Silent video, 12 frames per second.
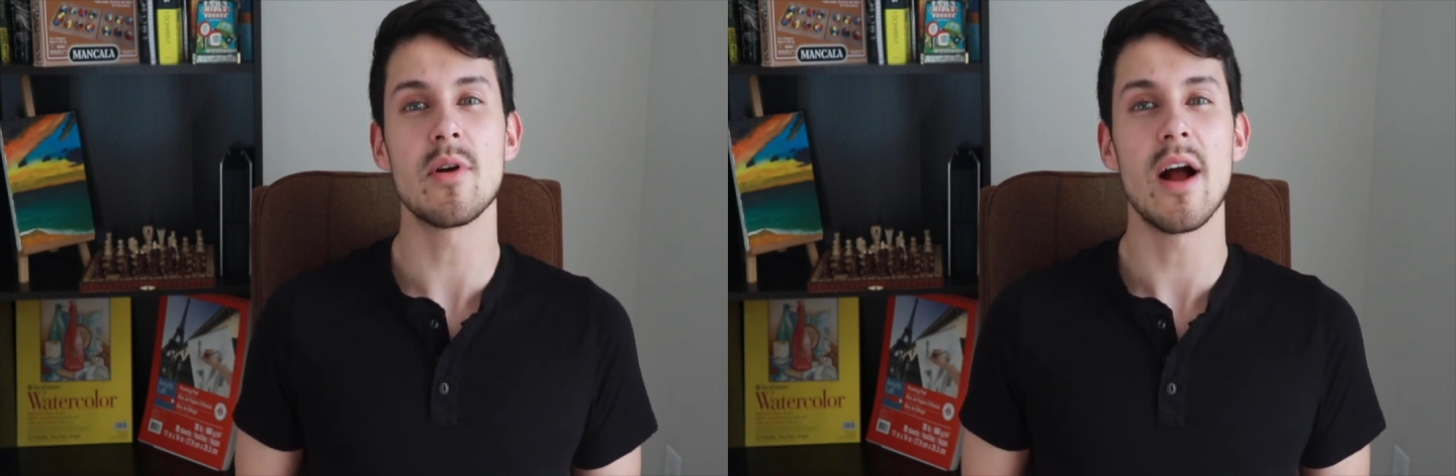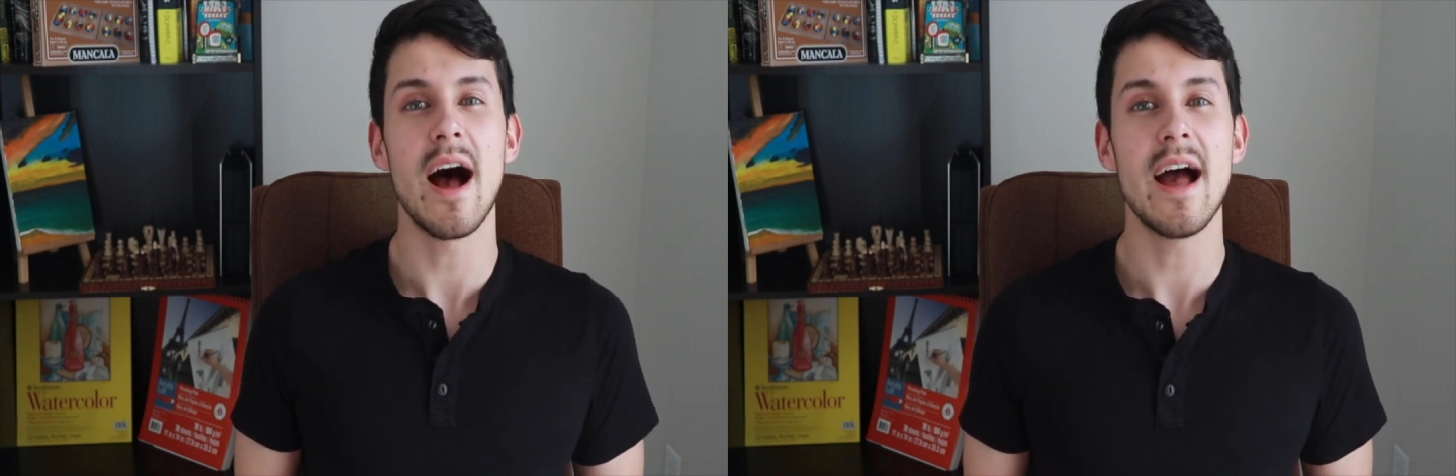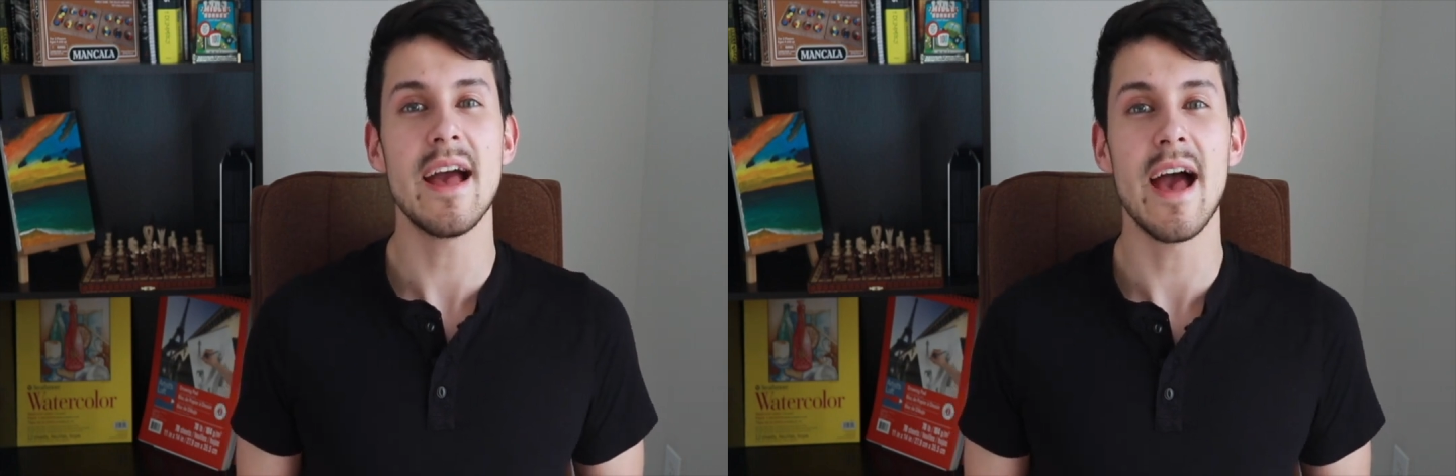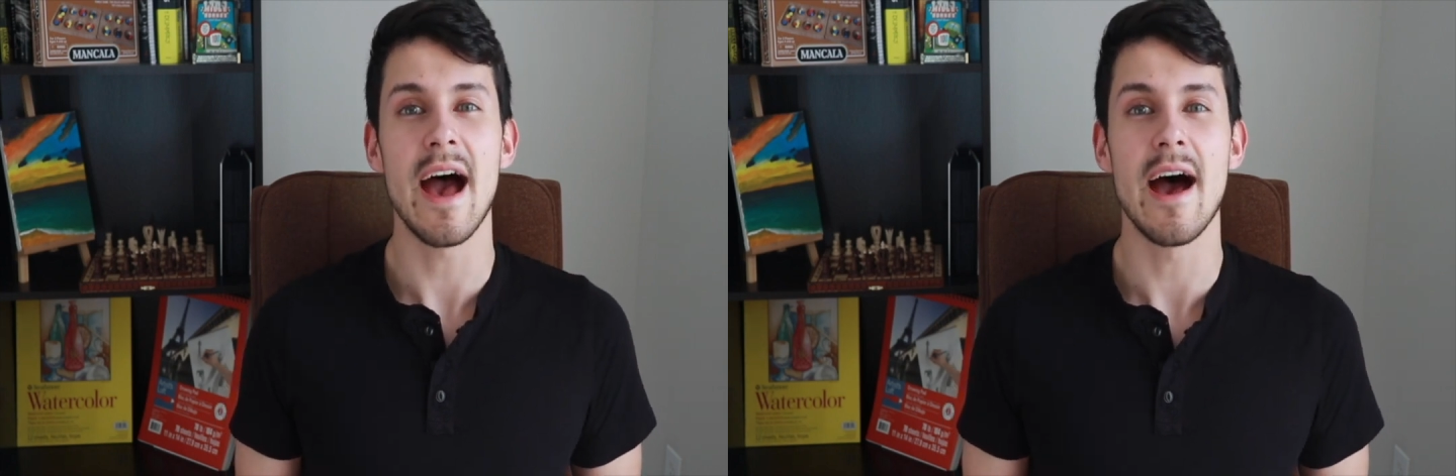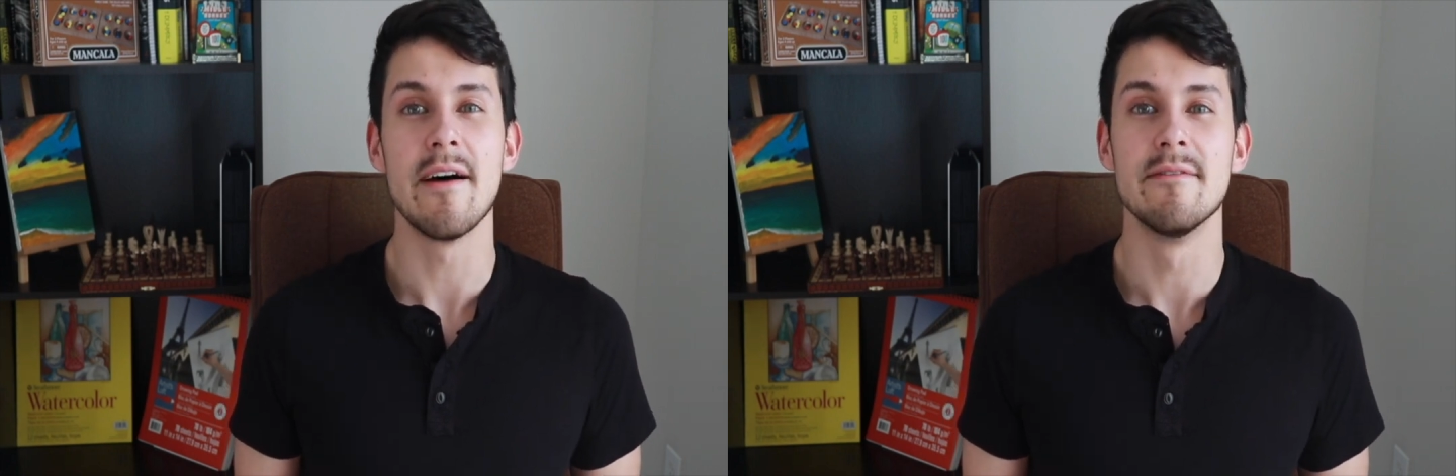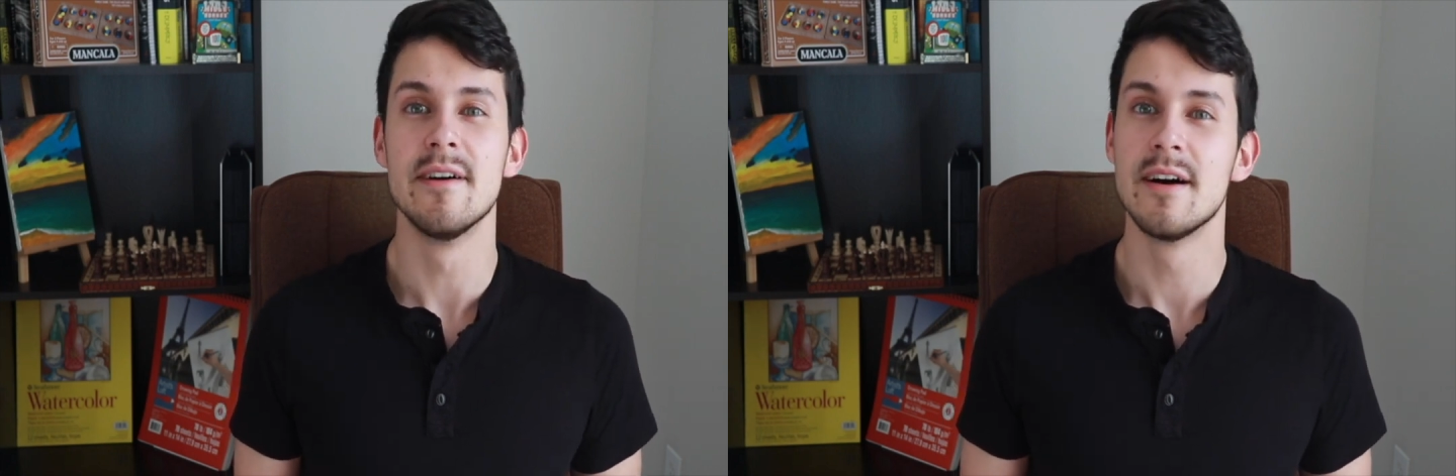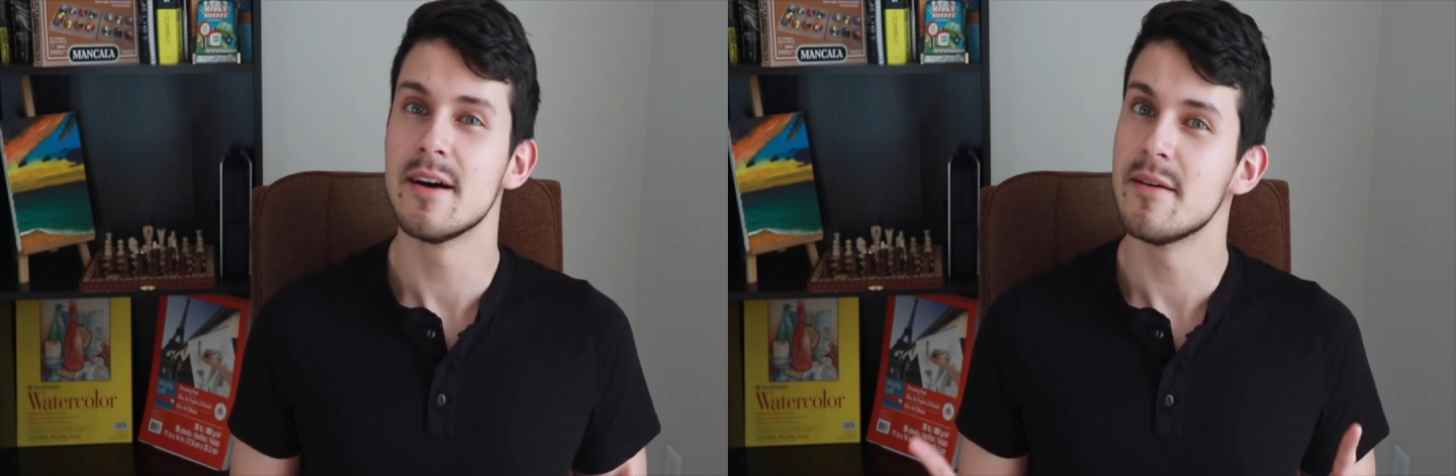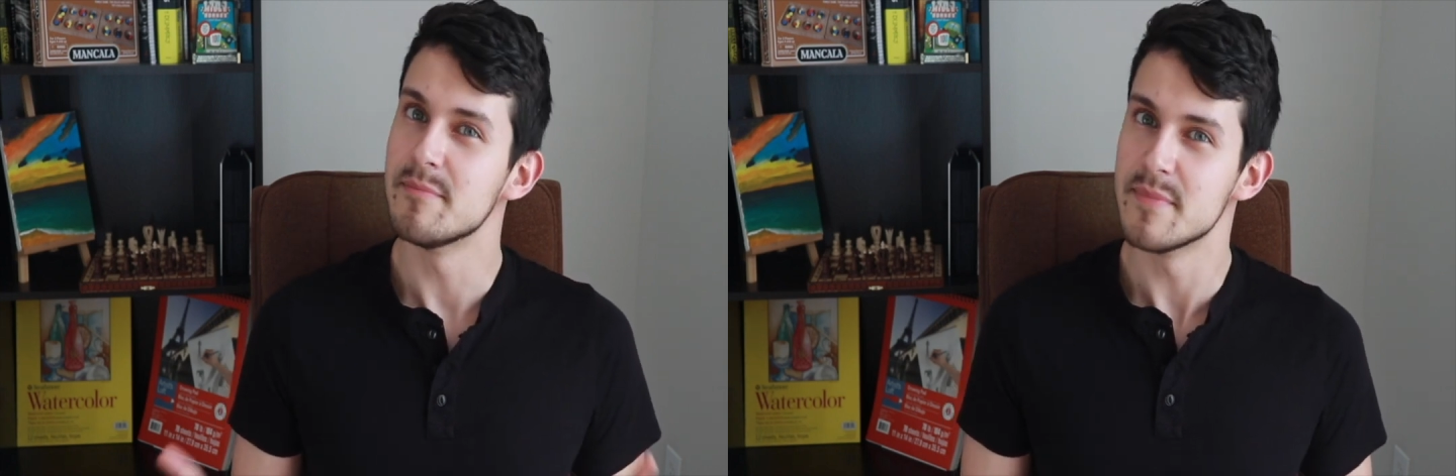I have